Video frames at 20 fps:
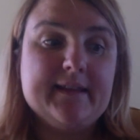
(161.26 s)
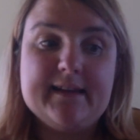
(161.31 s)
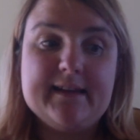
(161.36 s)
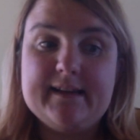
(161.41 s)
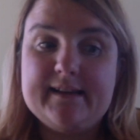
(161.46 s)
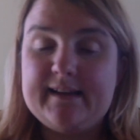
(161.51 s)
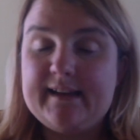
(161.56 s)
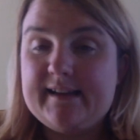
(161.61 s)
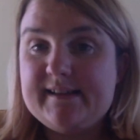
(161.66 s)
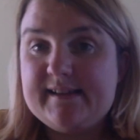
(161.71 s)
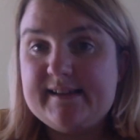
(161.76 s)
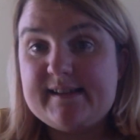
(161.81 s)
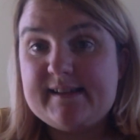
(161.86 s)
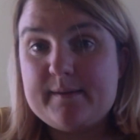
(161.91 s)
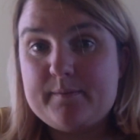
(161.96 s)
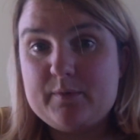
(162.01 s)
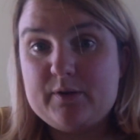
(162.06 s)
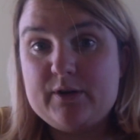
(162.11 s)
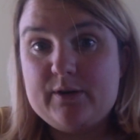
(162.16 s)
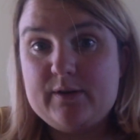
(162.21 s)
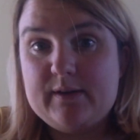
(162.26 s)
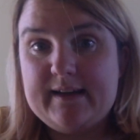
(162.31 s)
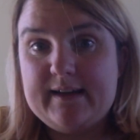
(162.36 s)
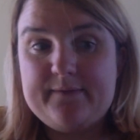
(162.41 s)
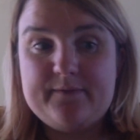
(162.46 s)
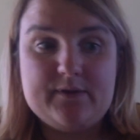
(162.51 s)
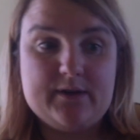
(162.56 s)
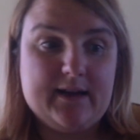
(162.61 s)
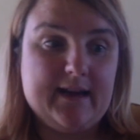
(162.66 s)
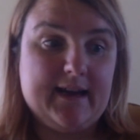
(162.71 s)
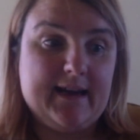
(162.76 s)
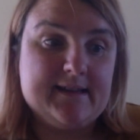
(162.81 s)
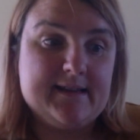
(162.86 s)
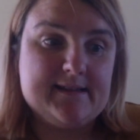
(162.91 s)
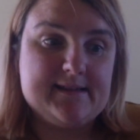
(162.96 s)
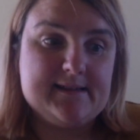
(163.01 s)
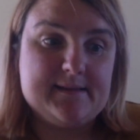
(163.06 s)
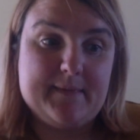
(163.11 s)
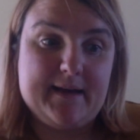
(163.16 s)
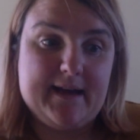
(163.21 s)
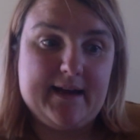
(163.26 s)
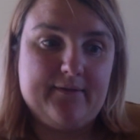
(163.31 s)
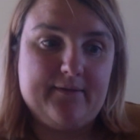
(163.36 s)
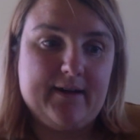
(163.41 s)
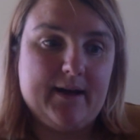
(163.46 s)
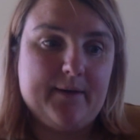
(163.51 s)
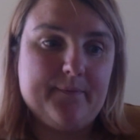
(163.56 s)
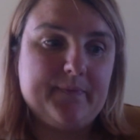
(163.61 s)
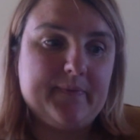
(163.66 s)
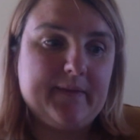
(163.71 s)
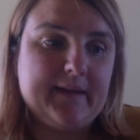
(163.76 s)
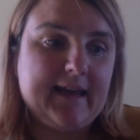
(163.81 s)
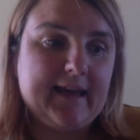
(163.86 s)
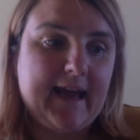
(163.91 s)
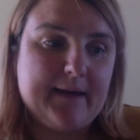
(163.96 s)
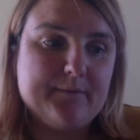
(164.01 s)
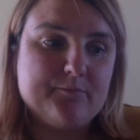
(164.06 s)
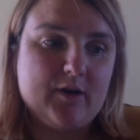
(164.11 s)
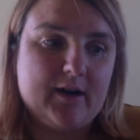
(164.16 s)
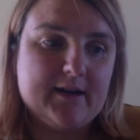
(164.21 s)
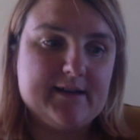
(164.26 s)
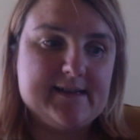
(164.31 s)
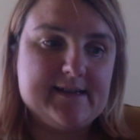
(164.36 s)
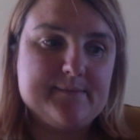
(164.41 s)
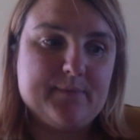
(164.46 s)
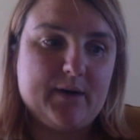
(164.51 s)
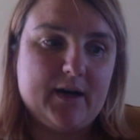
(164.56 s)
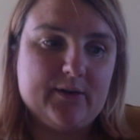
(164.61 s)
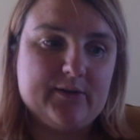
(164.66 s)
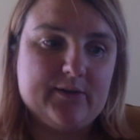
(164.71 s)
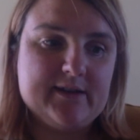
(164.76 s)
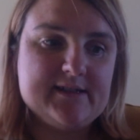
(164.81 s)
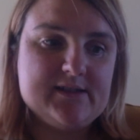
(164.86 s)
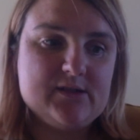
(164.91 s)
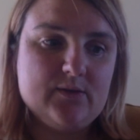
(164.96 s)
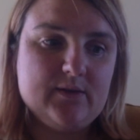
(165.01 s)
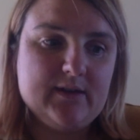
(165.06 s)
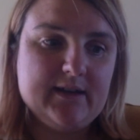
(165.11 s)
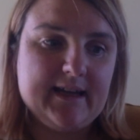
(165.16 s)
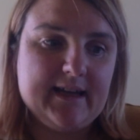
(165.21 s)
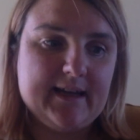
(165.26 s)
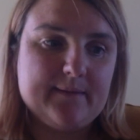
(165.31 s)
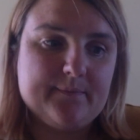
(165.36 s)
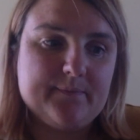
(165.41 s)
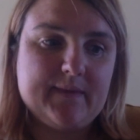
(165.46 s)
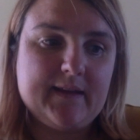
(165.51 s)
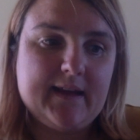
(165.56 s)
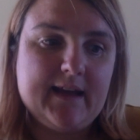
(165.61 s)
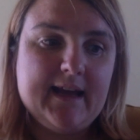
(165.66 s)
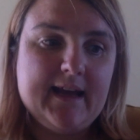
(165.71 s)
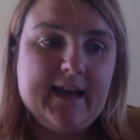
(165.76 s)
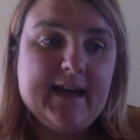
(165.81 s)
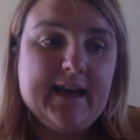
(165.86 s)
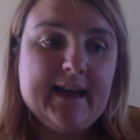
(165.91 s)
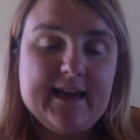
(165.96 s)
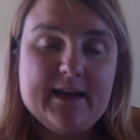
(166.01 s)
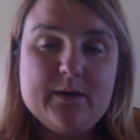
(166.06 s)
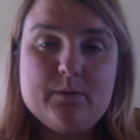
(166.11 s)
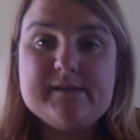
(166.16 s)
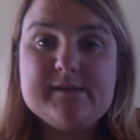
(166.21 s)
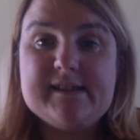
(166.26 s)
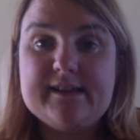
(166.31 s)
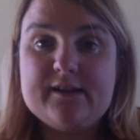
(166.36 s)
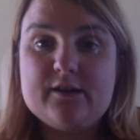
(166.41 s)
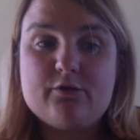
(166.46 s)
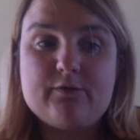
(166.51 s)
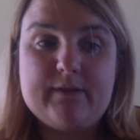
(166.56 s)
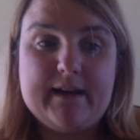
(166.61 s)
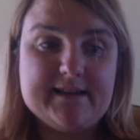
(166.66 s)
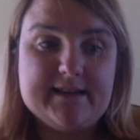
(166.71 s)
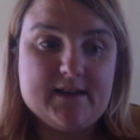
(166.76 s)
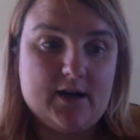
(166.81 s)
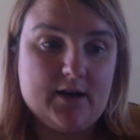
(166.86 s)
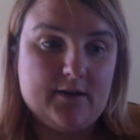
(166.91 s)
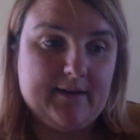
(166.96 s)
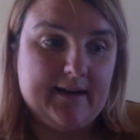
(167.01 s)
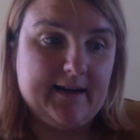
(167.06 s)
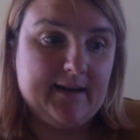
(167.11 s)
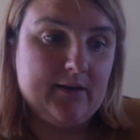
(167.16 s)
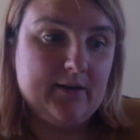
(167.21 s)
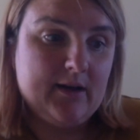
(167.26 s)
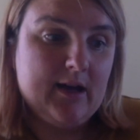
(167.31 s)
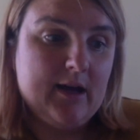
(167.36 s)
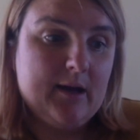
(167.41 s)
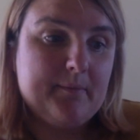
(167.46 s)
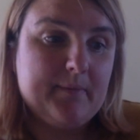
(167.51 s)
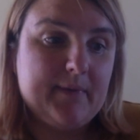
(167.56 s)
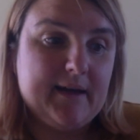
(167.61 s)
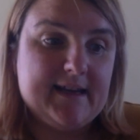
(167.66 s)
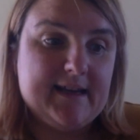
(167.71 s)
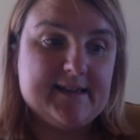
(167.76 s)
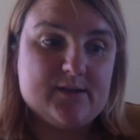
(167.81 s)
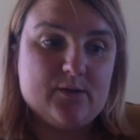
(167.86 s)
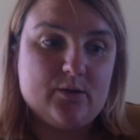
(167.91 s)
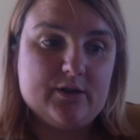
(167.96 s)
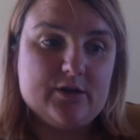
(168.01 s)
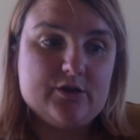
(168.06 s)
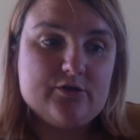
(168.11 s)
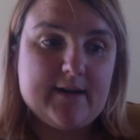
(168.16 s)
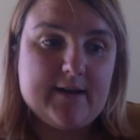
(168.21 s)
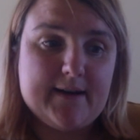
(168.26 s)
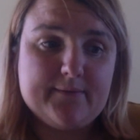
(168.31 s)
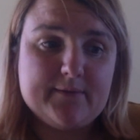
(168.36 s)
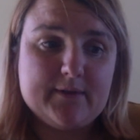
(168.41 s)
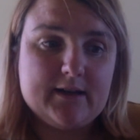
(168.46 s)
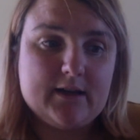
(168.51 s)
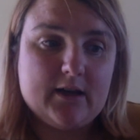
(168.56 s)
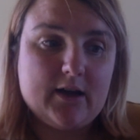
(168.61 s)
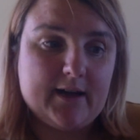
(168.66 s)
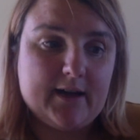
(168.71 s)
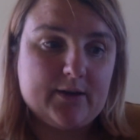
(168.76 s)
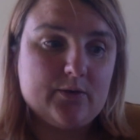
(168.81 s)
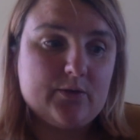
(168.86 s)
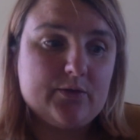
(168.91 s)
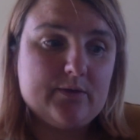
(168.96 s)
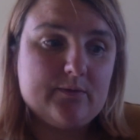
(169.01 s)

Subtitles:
this is someone who lived in Samaria, came riding by on his donkey. He was in a great hurry, but he saw the traveller lying on the